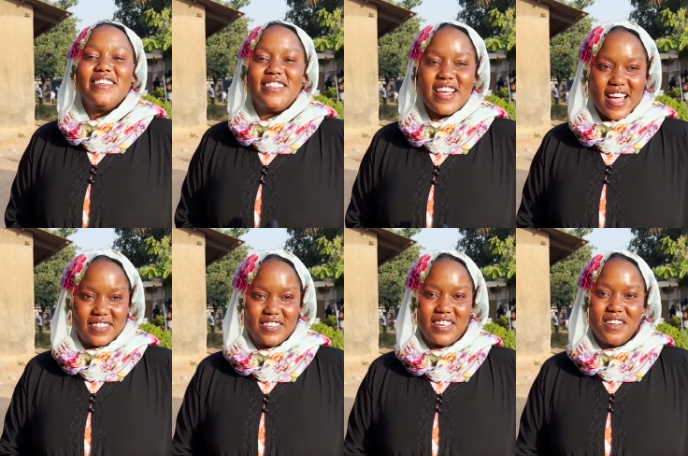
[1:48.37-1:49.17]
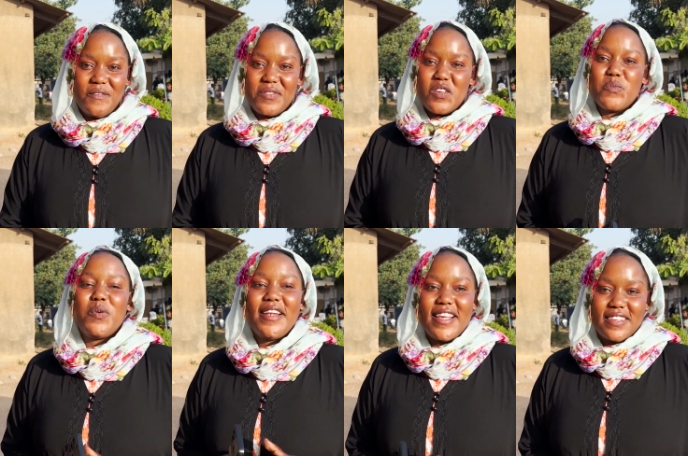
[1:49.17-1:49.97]
that
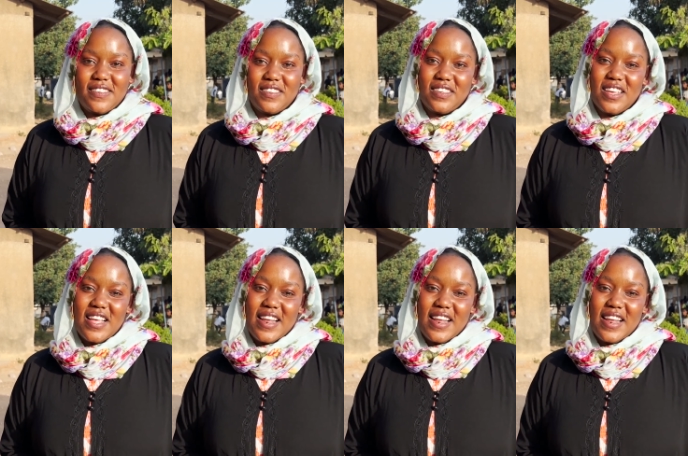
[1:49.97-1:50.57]
please